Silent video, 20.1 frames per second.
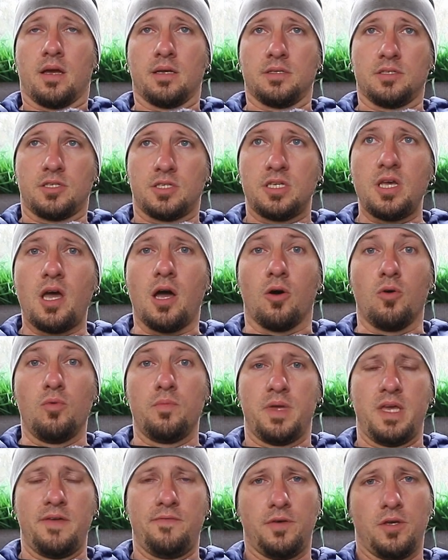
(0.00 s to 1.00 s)
And
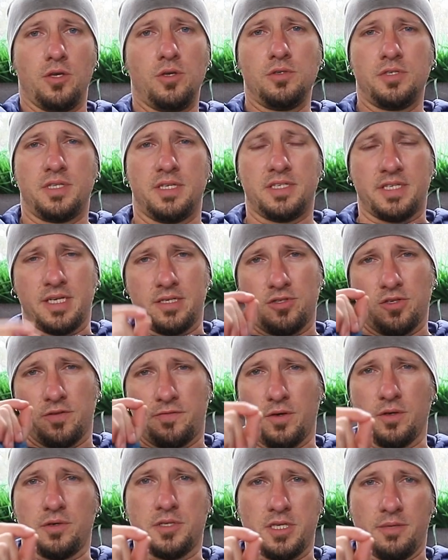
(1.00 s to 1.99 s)
so, if you use the
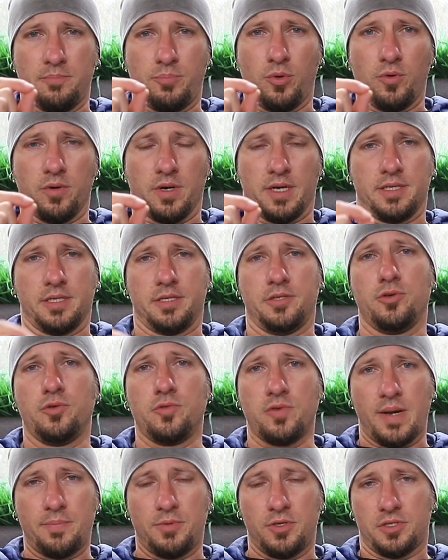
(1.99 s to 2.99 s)
central focusing point and you
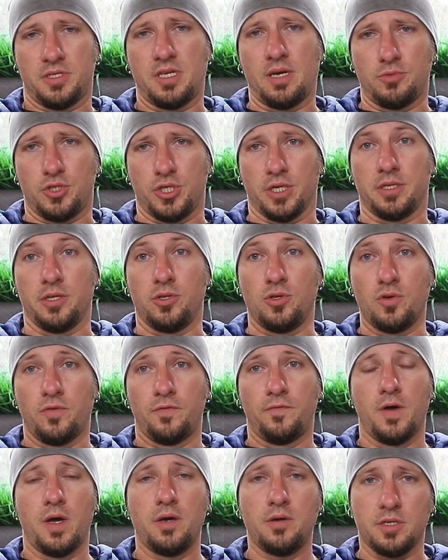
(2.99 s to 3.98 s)
grab your subject and
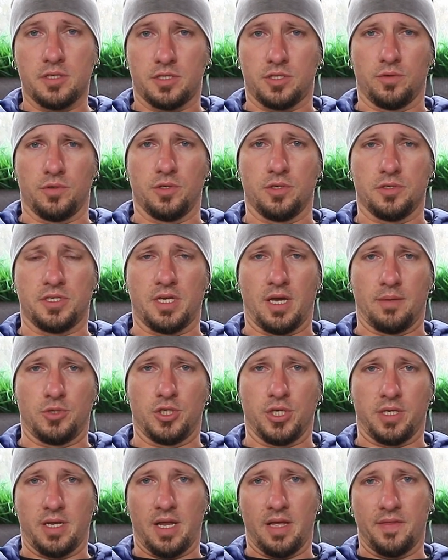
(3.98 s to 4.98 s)
you're focused on your
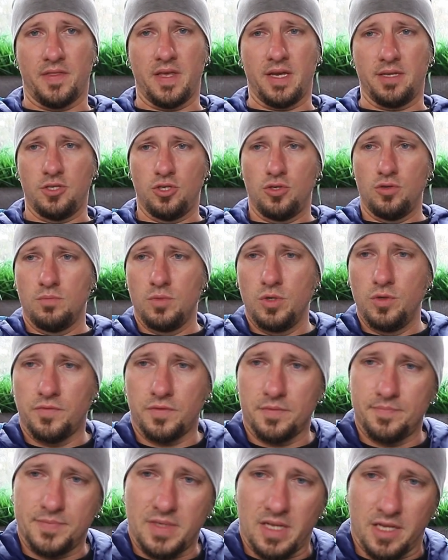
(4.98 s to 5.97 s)
subject, and then you
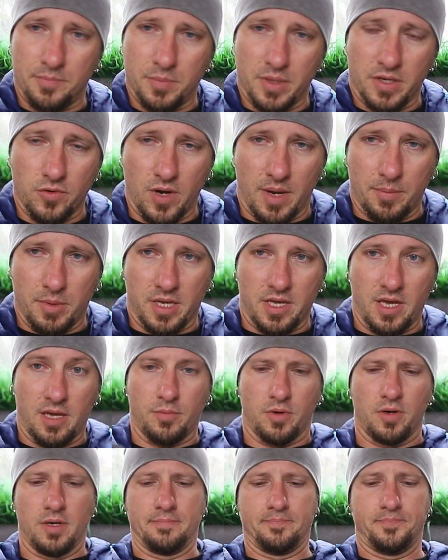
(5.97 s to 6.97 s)
move, let me grab a
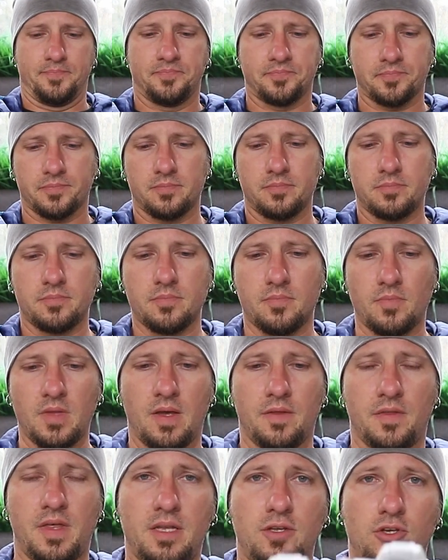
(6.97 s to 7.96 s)
camera,
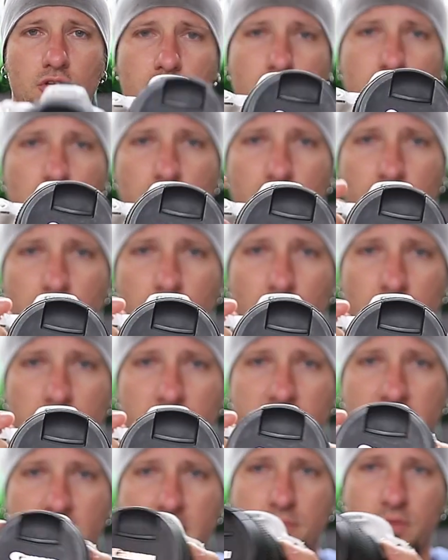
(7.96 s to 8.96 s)
and then you move your
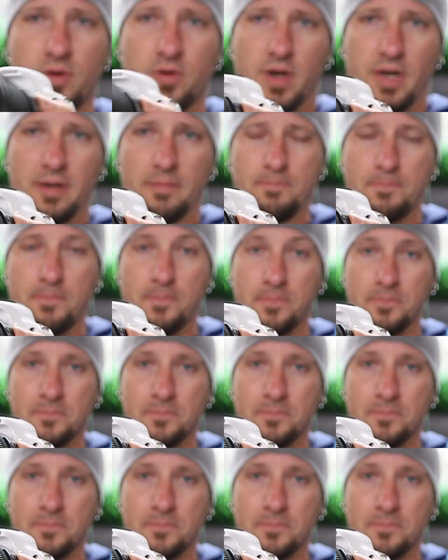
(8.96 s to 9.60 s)
camera,